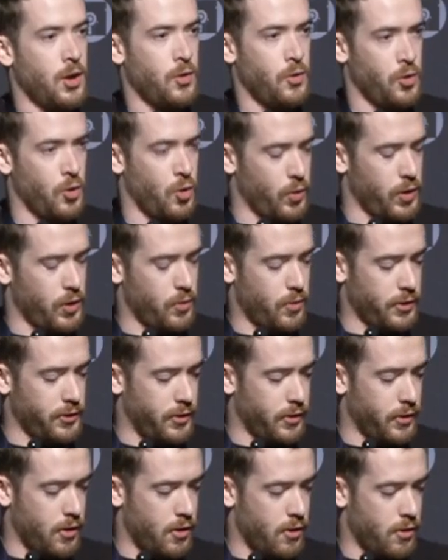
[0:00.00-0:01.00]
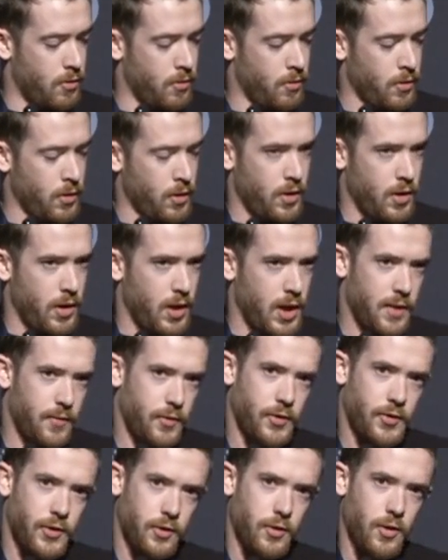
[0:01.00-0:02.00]
We want to know
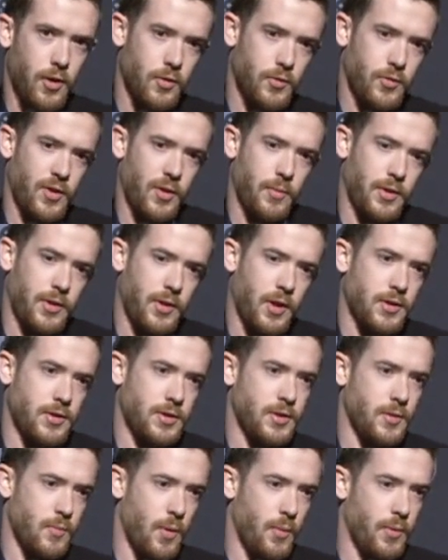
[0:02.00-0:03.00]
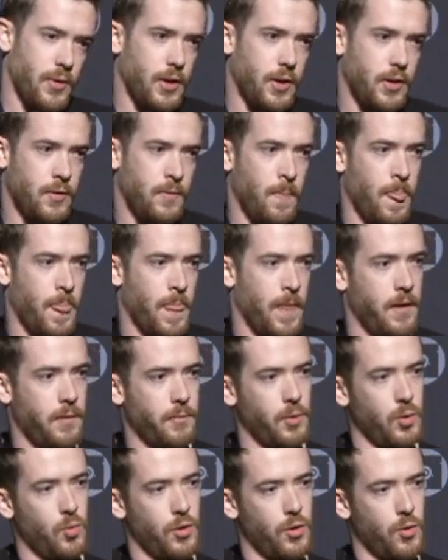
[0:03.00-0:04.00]
every single host that we touched and what we did,
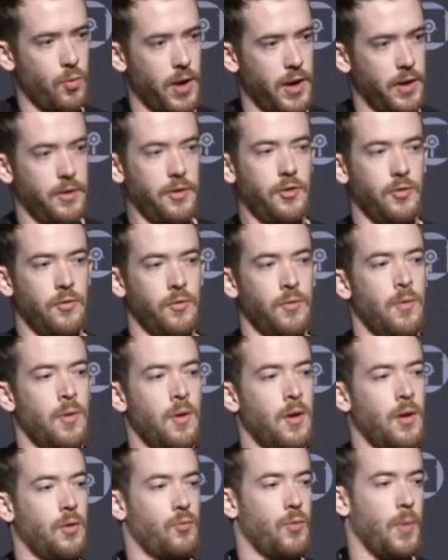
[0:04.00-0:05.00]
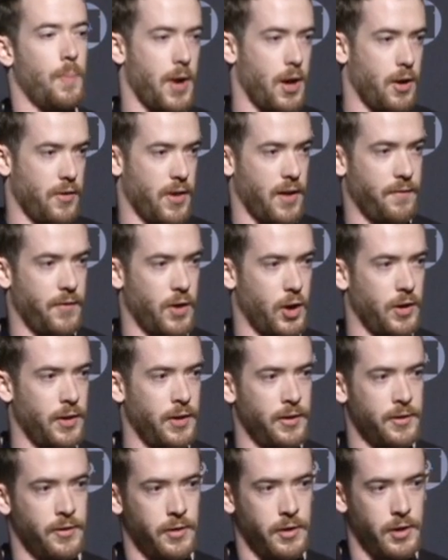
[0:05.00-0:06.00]
and we want a way to repair that
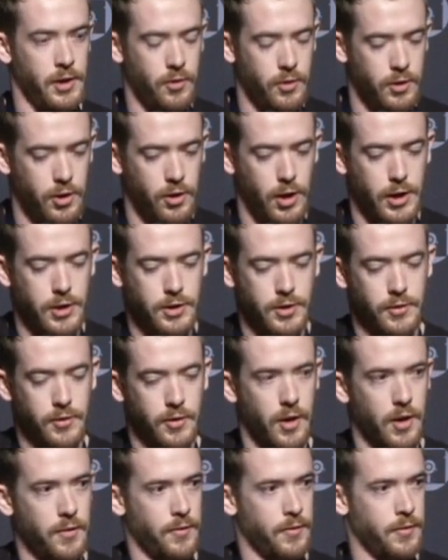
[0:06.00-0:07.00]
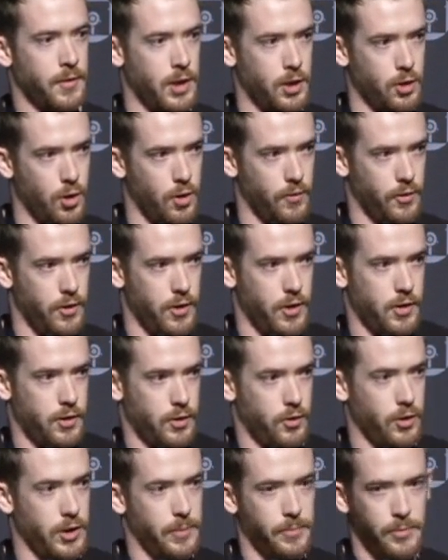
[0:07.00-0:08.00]
very easily, clean our agents off. I'll go over the
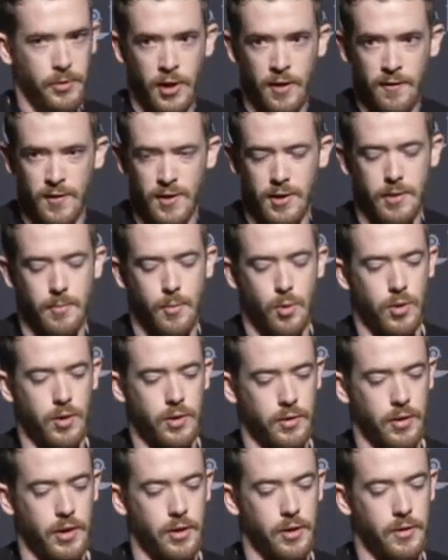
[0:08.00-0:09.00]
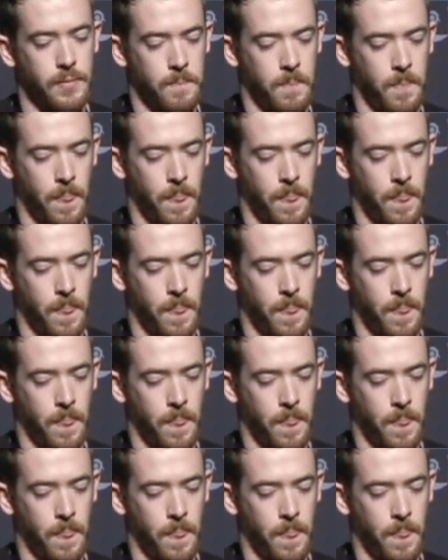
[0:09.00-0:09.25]
cleanup stuff and demo it later.